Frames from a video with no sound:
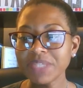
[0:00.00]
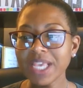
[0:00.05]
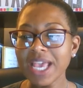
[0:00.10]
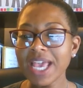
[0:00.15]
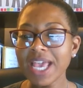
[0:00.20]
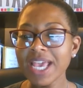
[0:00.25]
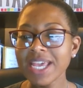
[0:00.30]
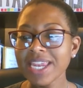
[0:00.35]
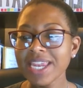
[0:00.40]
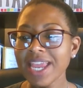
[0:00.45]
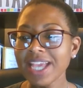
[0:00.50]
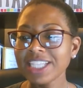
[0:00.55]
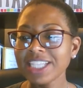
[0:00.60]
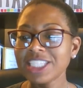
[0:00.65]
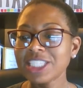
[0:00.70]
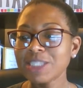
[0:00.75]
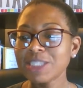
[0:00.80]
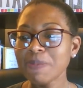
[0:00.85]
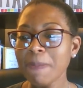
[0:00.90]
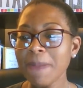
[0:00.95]
in a
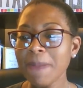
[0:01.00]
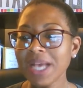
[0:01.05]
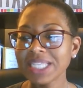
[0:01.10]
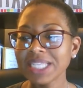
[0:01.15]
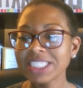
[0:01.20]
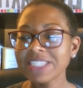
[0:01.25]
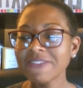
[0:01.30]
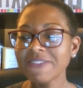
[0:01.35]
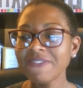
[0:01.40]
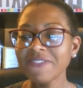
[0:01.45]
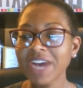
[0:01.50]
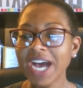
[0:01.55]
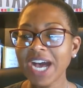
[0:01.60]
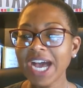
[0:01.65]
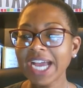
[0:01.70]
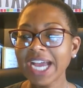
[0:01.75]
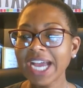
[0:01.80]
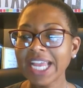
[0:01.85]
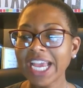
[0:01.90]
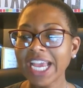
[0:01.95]

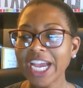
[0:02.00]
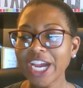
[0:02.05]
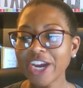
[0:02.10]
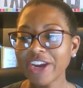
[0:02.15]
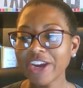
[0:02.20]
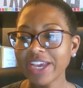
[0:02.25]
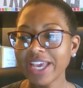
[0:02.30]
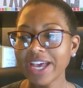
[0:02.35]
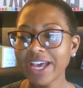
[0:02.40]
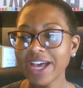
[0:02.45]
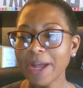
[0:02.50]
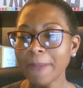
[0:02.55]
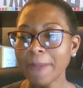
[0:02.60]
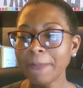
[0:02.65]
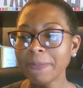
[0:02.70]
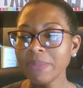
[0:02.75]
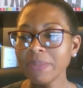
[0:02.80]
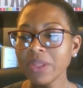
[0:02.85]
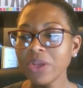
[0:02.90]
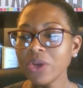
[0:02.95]
specified area
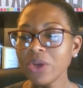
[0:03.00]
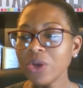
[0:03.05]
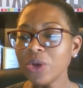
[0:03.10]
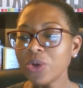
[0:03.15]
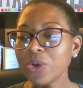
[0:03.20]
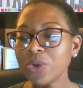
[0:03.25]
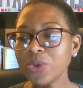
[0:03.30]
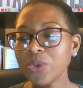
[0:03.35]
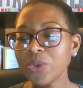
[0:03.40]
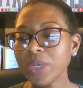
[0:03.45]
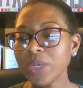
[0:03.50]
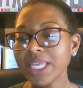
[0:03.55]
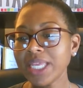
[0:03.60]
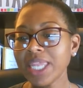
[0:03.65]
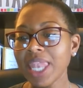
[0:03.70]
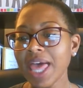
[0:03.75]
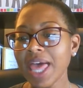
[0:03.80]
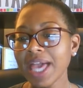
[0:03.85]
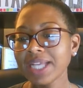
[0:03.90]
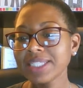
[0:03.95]
who
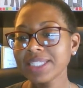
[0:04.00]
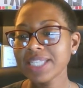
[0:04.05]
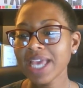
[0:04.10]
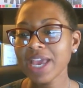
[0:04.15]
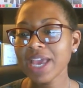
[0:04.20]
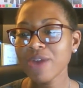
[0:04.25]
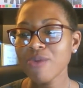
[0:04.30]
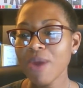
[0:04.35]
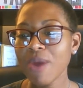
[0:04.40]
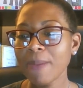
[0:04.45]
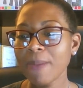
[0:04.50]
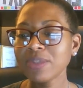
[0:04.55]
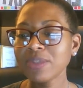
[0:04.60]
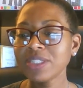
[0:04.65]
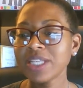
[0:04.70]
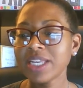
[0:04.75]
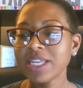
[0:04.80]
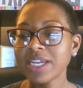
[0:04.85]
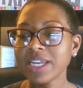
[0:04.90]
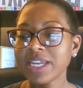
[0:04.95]
elect a
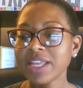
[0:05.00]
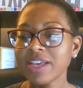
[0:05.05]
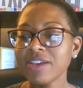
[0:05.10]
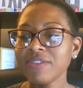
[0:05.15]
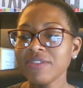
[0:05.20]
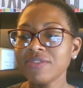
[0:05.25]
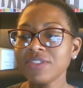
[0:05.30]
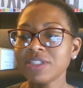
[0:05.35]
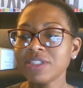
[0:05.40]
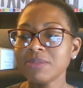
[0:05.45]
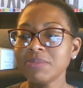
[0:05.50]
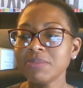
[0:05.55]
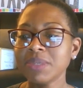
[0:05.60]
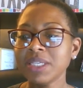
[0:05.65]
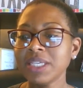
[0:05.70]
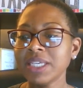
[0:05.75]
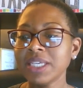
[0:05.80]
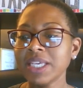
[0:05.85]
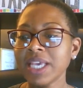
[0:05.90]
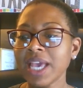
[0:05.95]
representative to
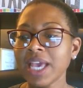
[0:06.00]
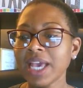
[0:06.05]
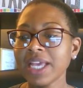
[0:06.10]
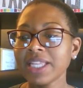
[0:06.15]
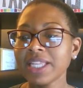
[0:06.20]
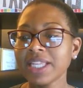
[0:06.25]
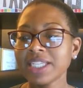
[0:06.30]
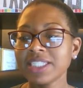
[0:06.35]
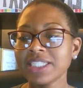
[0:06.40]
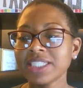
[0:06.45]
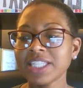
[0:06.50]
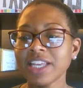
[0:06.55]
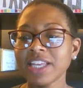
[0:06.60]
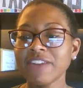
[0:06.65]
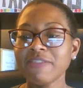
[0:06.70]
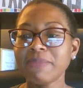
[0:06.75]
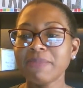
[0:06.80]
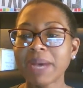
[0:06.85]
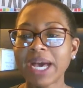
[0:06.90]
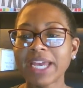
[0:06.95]
be a
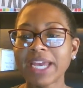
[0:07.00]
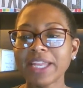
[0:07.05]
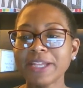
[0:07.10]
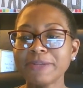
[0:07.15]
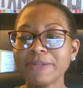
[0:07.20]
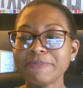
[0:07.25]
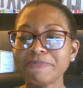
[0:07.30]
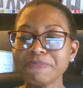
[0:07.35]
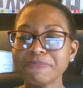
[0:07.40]
legislative body.